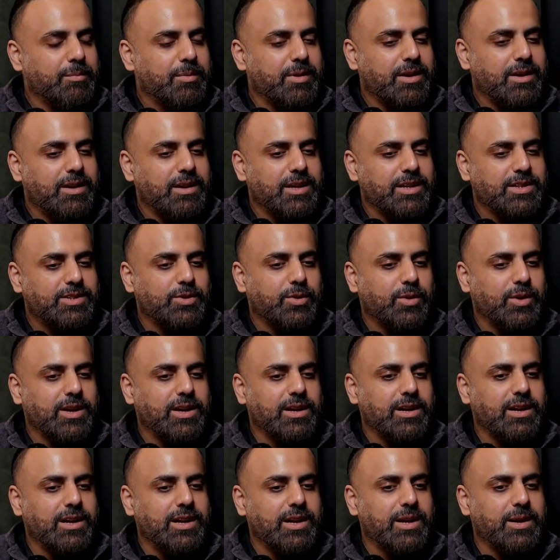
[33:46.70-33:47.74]
But
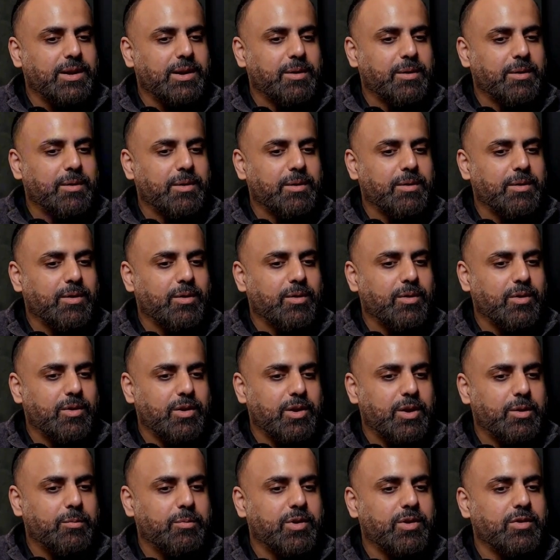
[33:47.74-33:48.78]
historically,
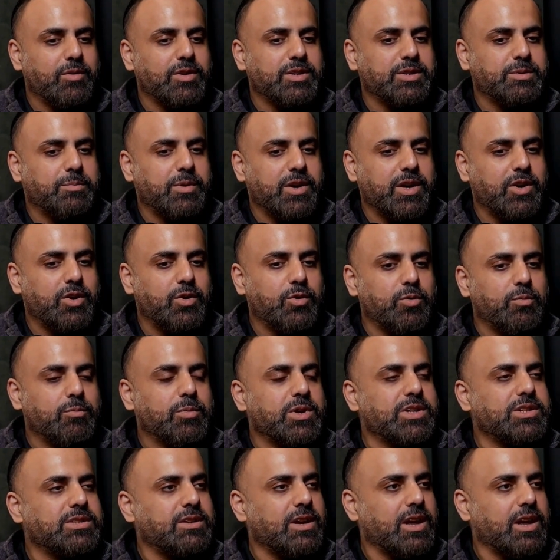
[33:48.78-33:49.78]
entrepreneurs spend too much